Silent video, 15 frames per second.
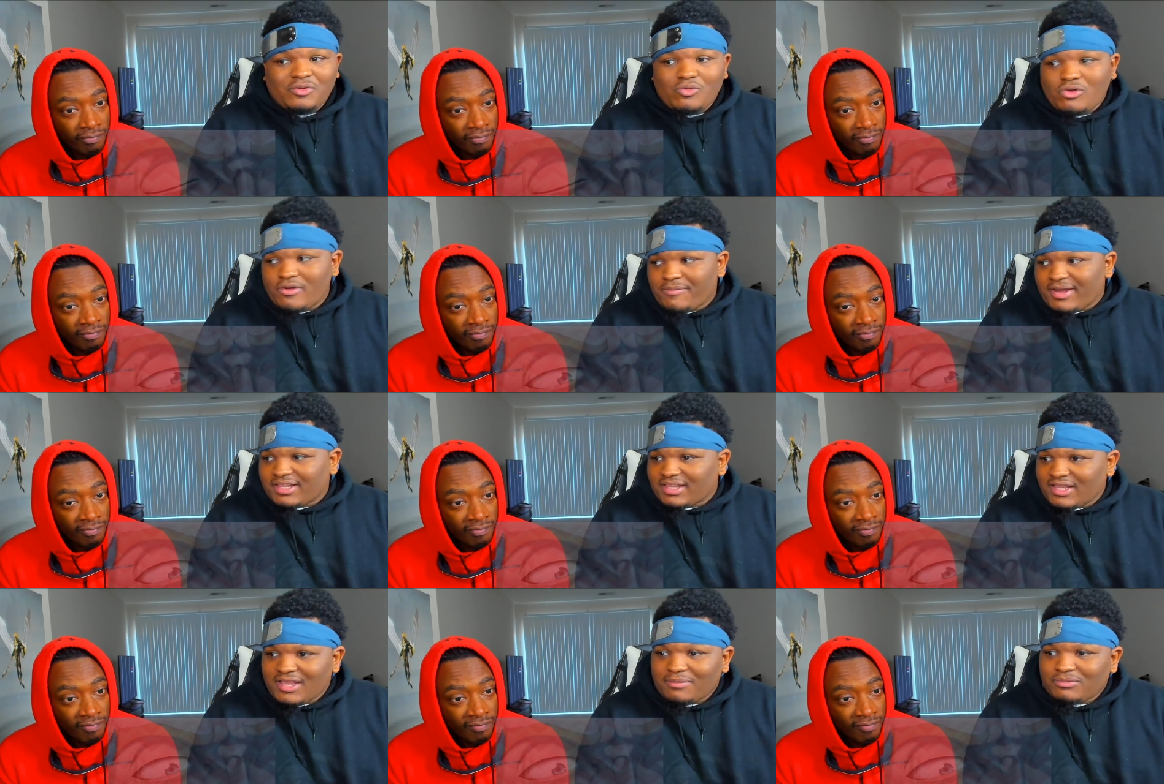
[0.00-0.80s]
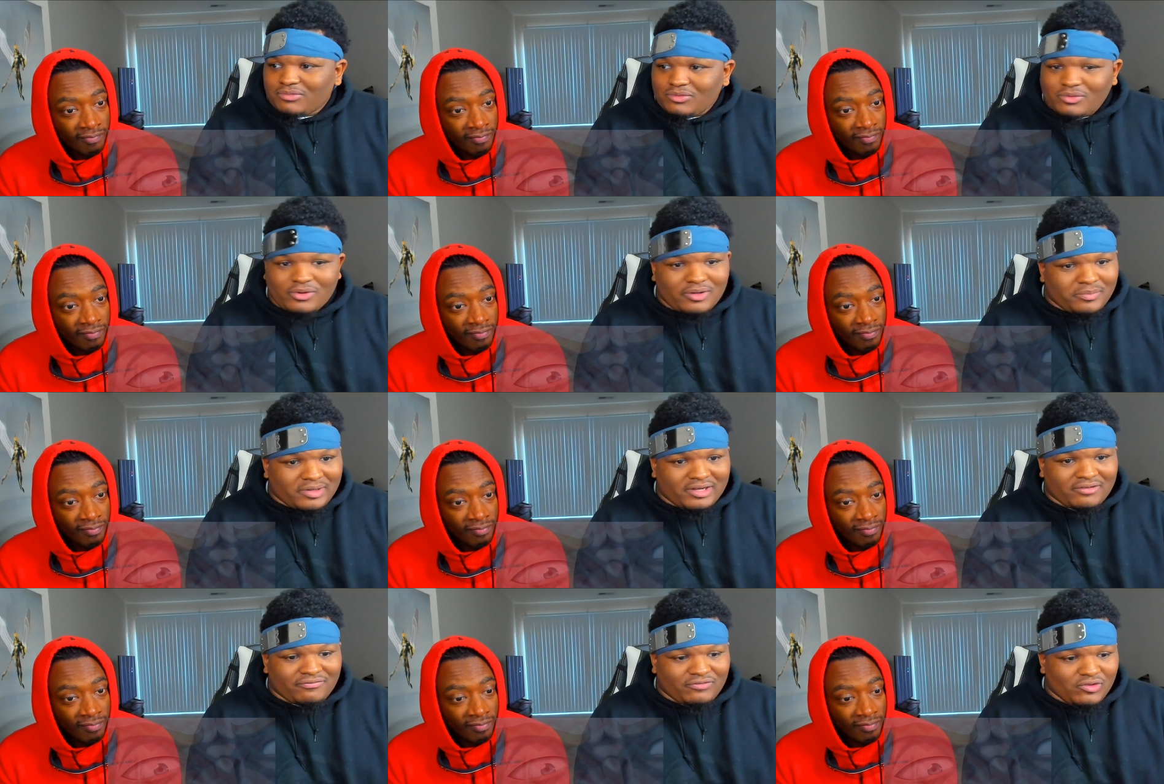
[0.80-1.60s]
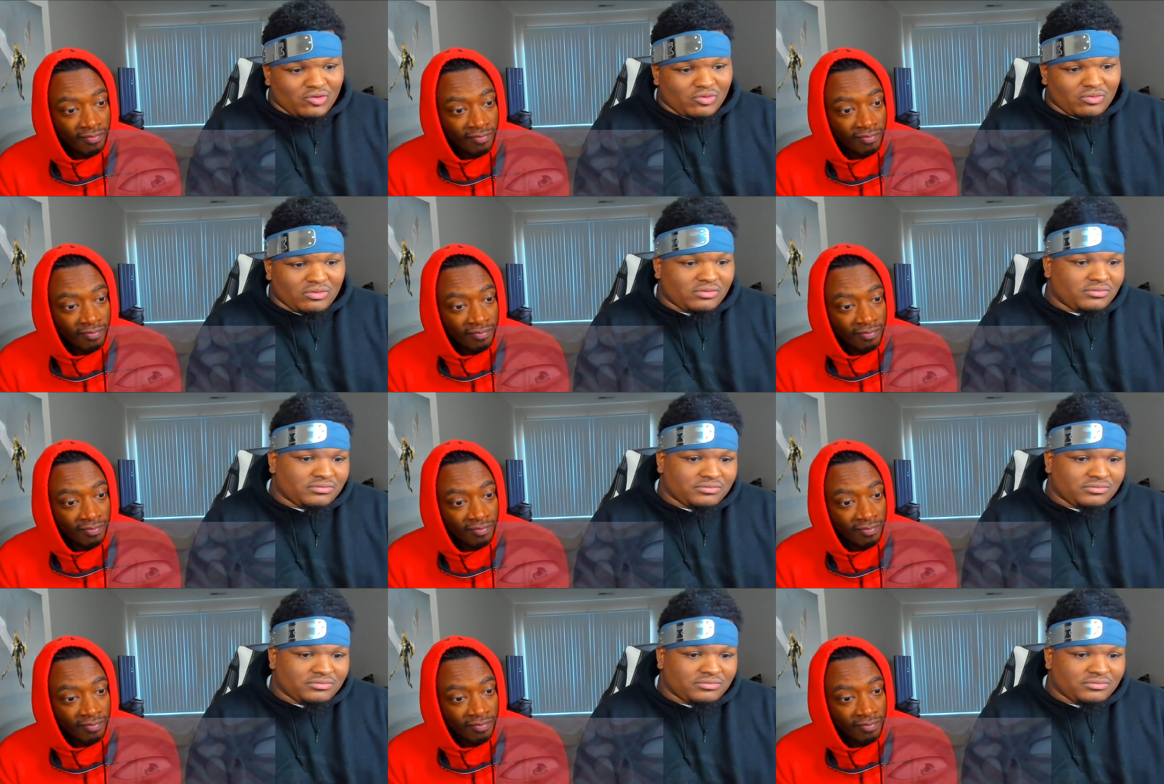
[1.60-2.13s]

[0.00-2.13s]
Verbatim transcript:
Speaker 1: war about to happen. You worried about a funeral?